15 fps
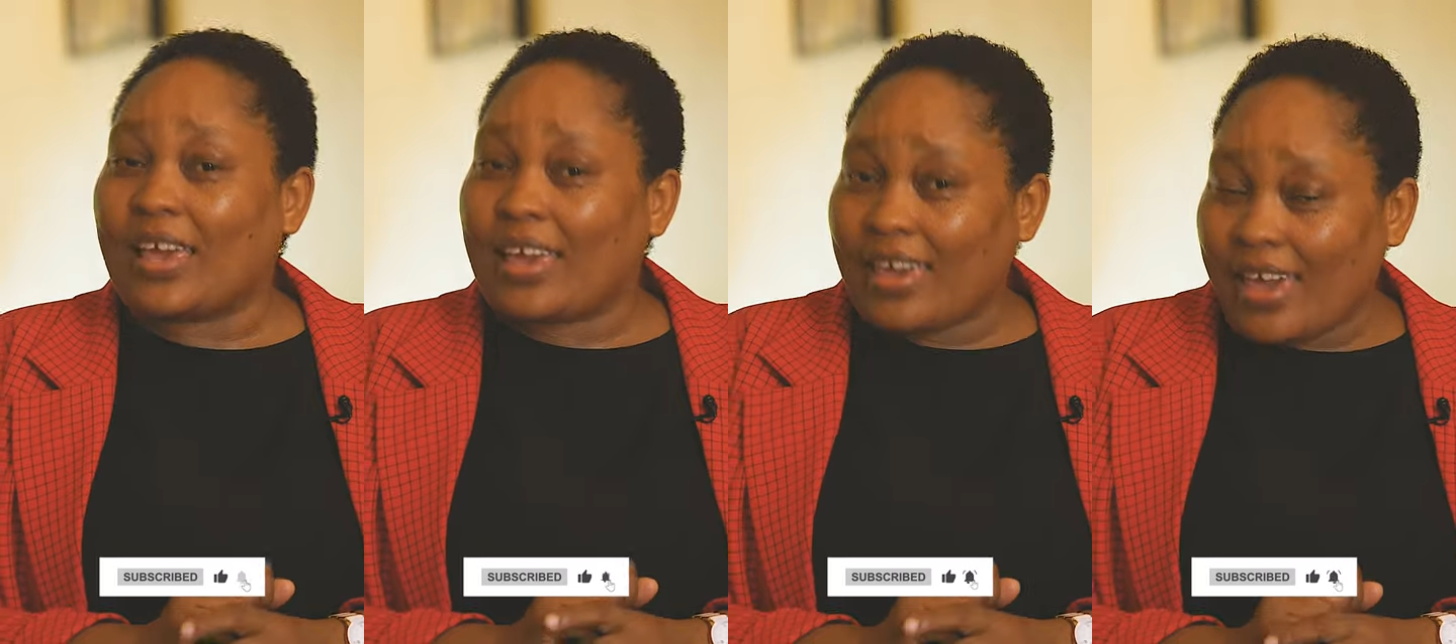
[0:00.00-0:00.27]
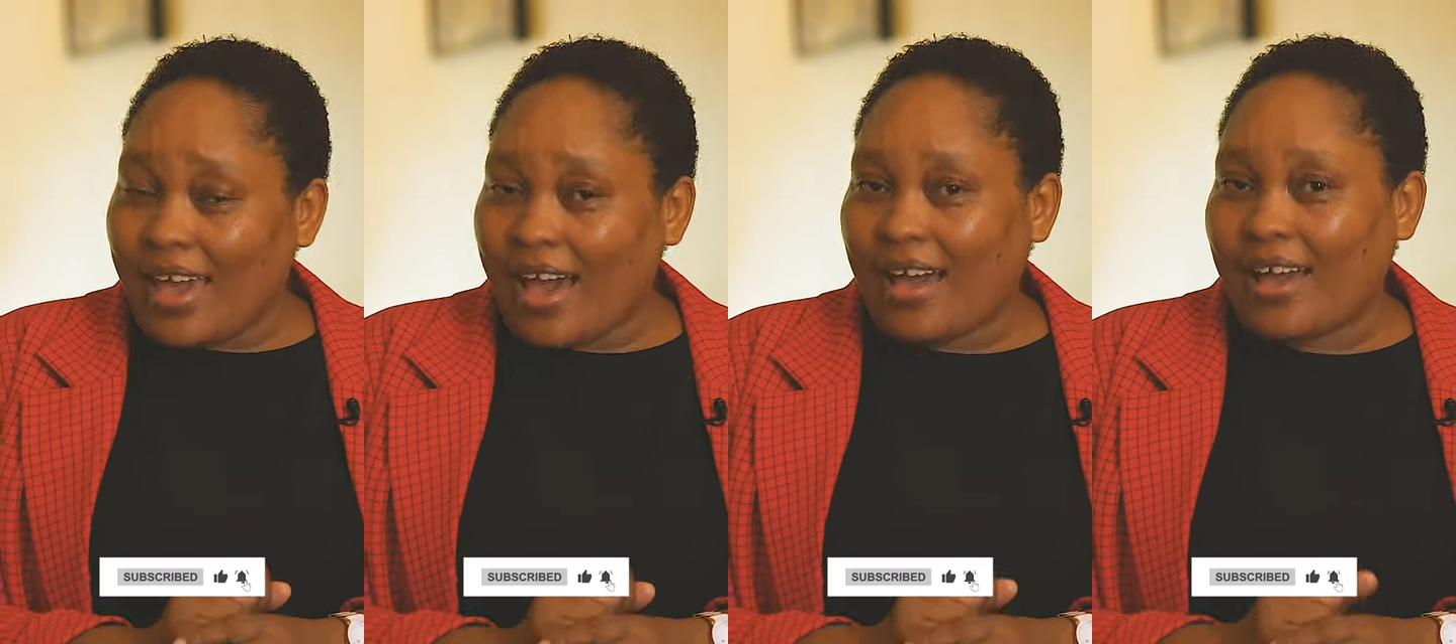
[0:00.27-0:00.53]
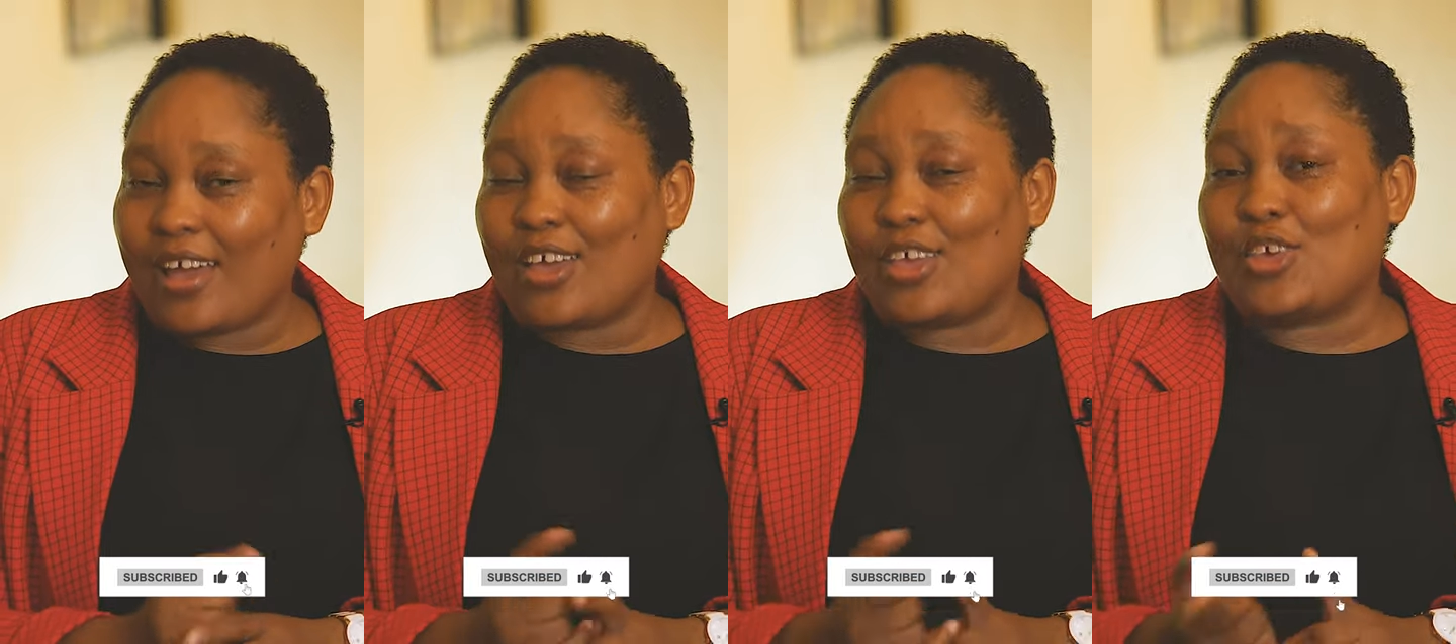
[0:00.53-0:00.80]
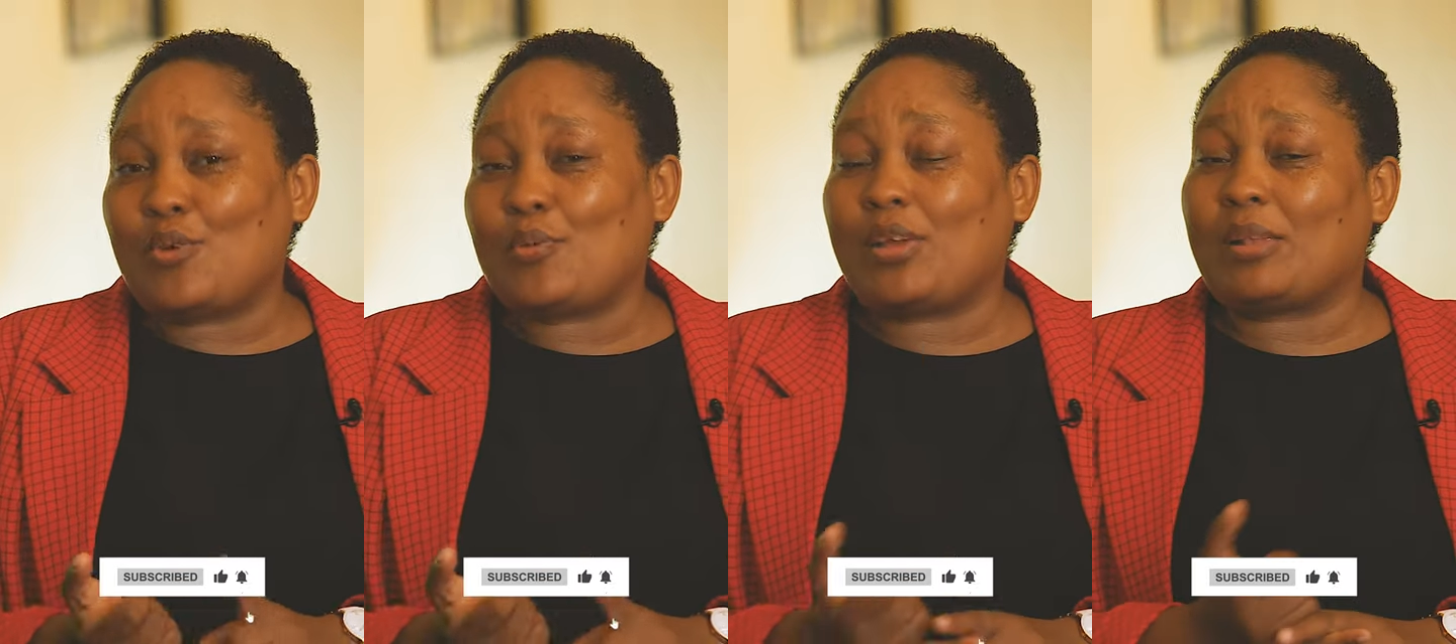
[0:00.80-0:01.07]
Here,
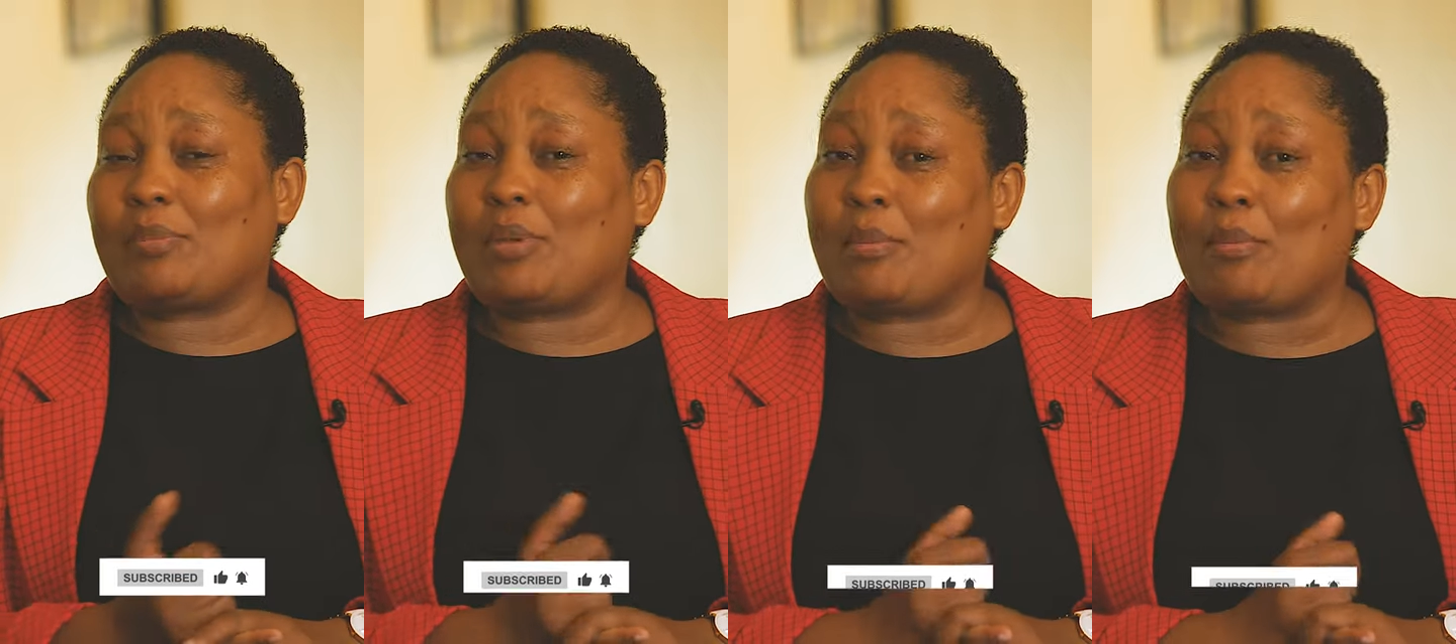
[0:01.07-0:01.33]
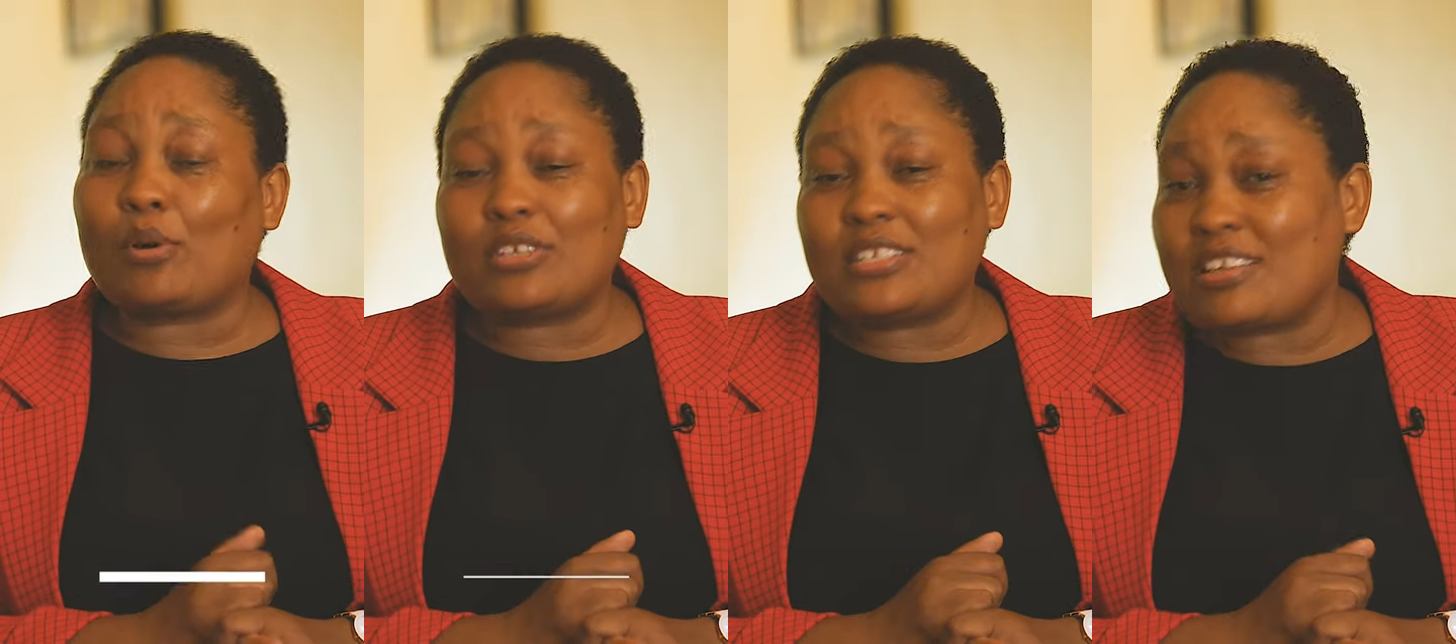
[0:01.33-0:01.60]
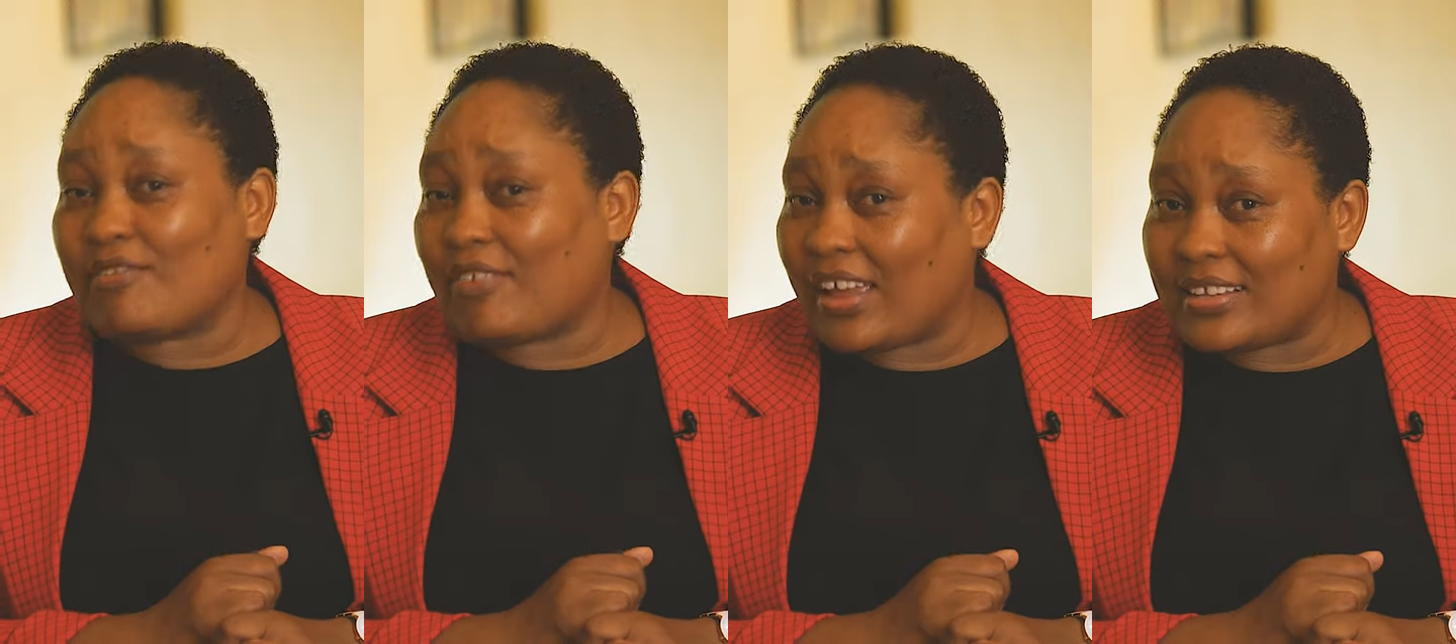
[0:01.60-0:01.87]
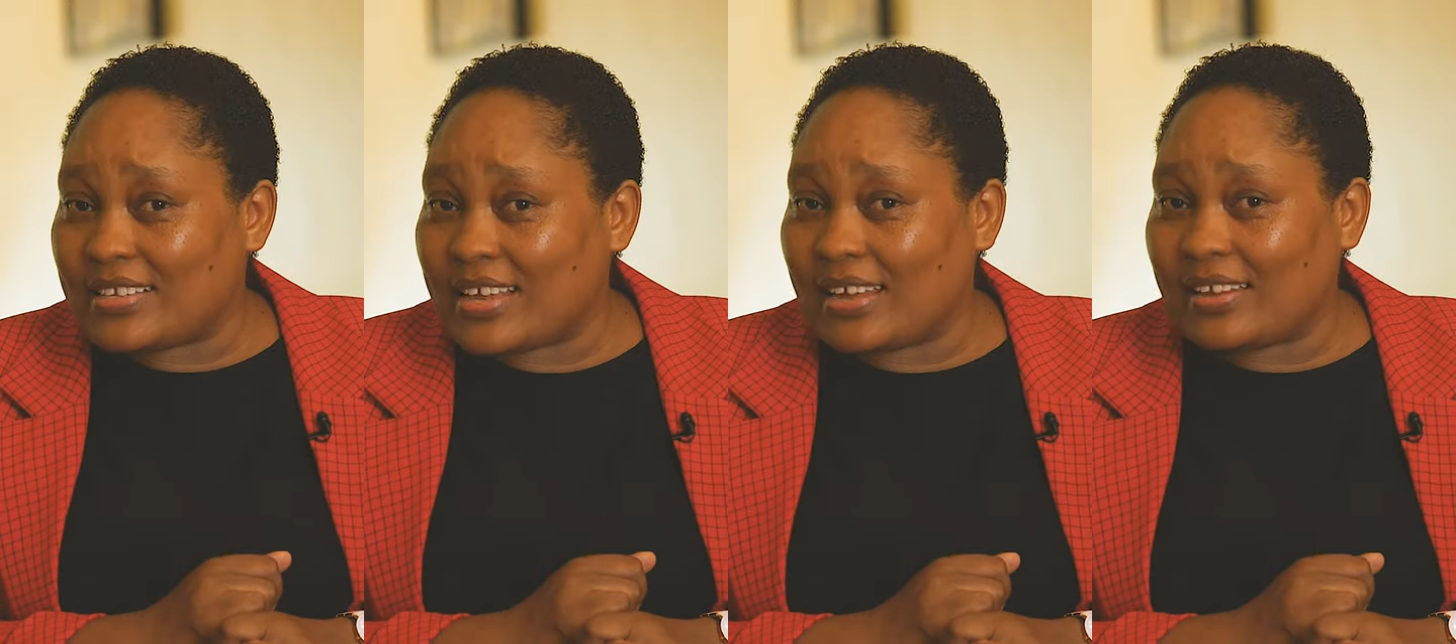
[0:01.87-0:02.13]
you will be
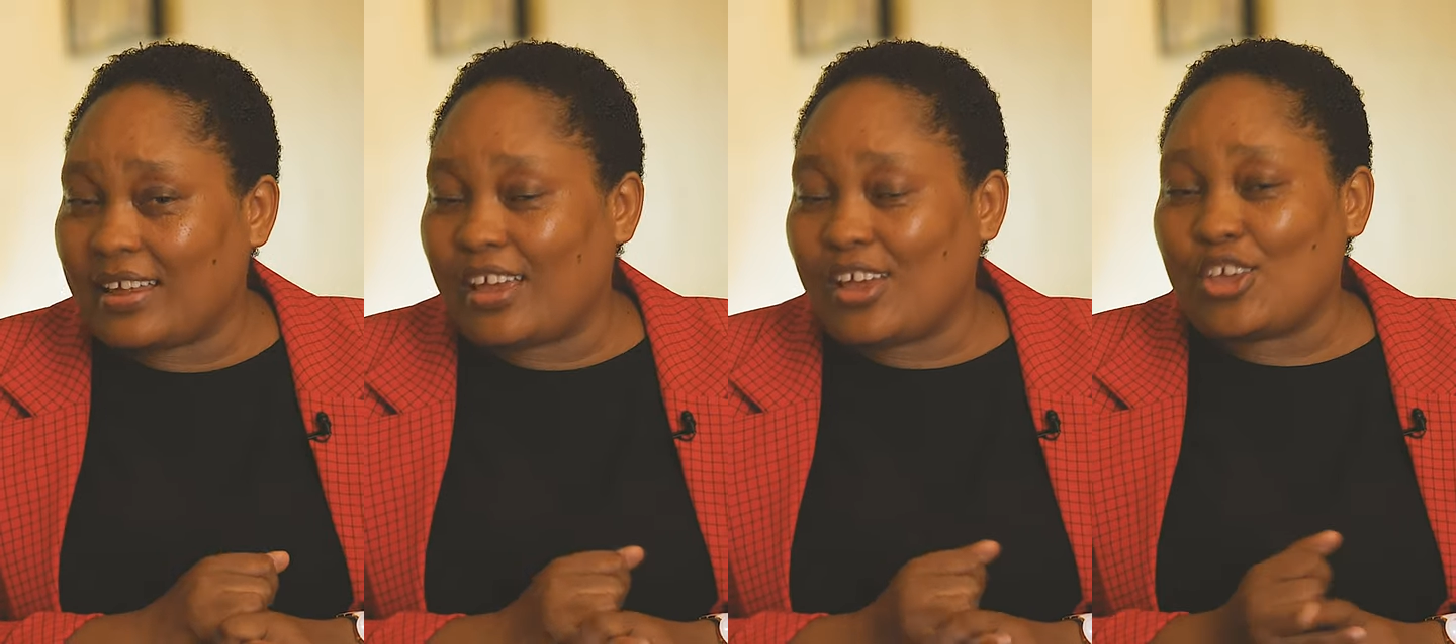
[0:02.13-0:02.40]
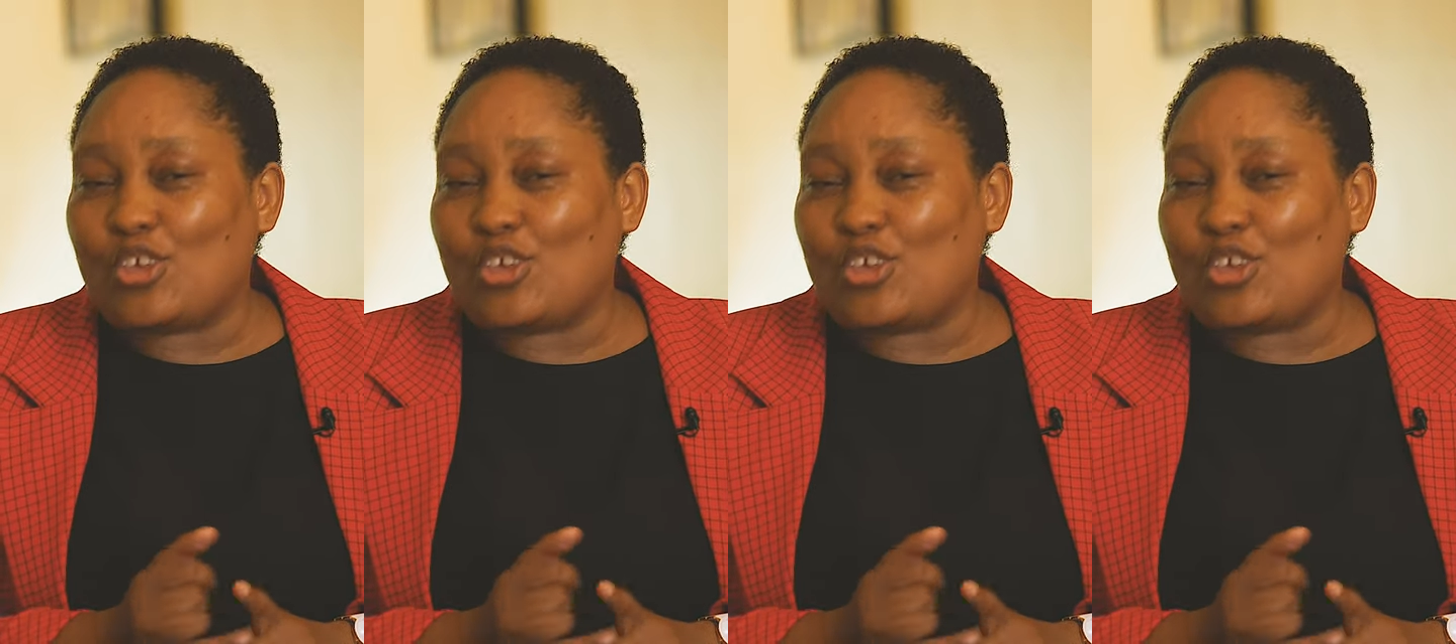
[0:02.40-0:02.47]
motivated,